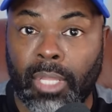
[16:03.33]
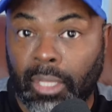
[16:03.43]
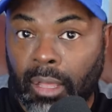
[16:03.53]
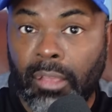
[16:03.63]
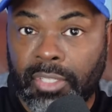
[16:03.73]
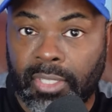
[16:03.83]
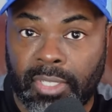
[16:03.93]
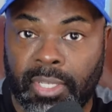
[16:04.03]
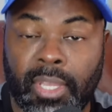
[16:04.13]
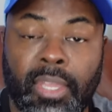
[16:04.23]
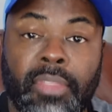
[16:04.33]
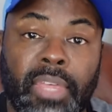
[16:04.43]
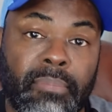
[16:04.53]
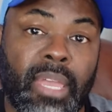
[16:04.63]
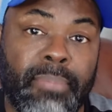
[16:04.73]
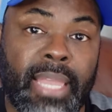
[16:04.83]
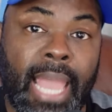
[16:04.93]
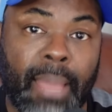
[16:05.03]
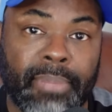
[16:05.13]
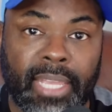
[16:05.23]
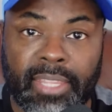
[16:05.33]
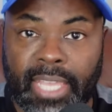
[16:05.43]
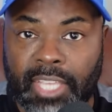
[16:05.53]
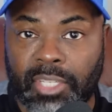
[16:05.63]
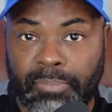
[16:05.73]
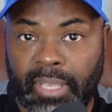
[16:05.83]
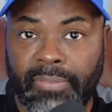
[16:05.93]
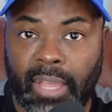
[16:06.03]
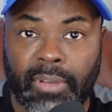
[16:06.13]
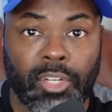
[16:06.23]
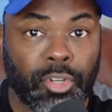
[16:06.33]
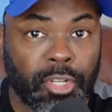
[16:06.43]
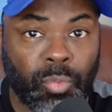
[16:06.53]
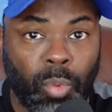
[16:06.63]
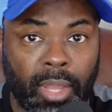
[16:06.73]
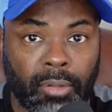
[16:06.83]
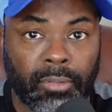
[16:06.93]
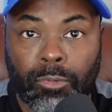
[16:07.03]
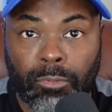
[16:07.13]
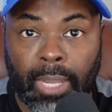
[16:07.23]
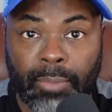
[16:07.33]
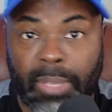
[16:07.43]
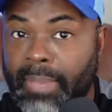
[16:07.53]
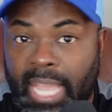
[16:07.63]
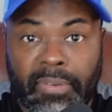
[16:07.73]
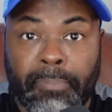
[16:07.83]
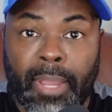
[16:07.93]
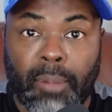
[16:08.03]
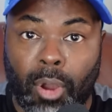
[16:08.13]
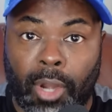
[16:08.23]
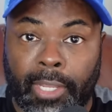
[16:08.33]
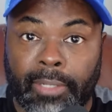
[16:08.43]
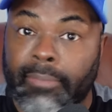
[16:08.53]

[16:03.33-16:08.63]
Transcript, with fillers: losses that may be happening in the S&P 500 as well right? We may have a bear market.